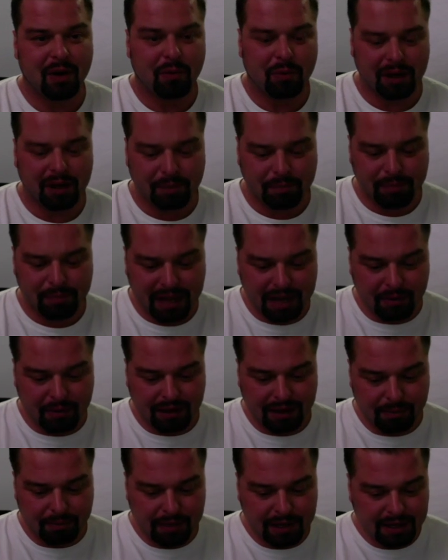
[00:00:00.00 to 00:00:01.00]
Well,
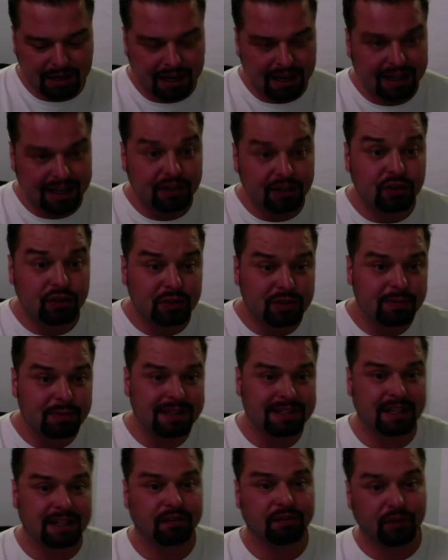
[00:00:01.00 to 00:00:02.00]
anyway, let me introduce
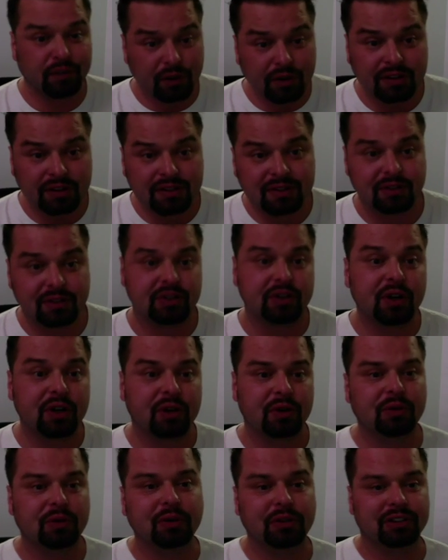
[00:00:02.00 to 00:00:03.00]
myself first so you
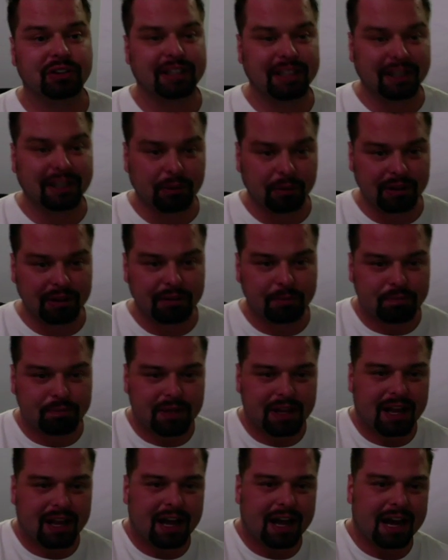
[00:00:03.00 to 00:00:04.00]
know who you're dealing with.
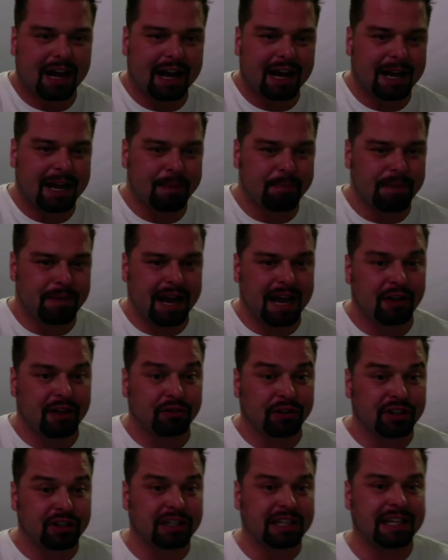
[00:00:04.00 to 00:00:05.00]
I
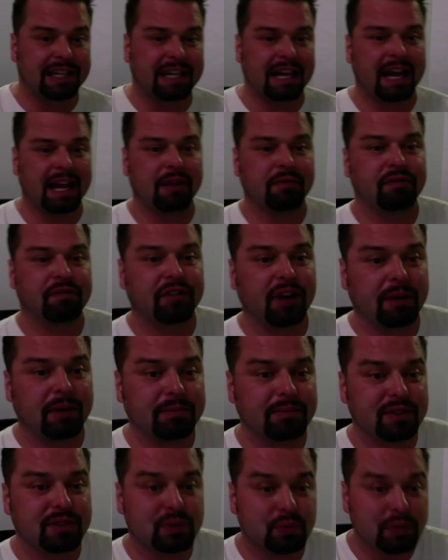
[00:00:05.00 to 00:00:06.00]
originally came
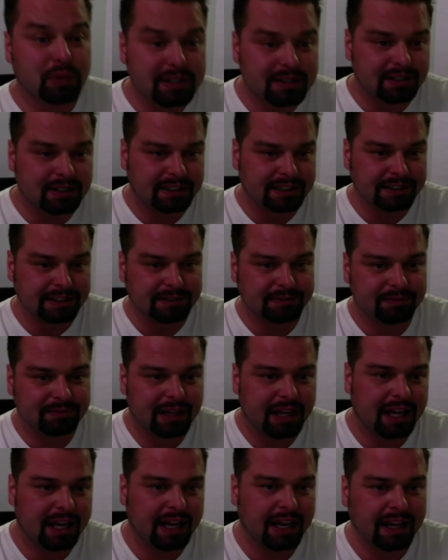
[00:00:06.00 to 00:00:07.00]
from Switzerland,
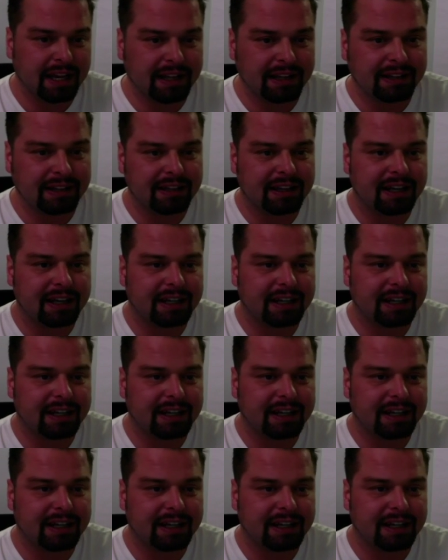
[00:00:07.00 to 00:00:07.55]
and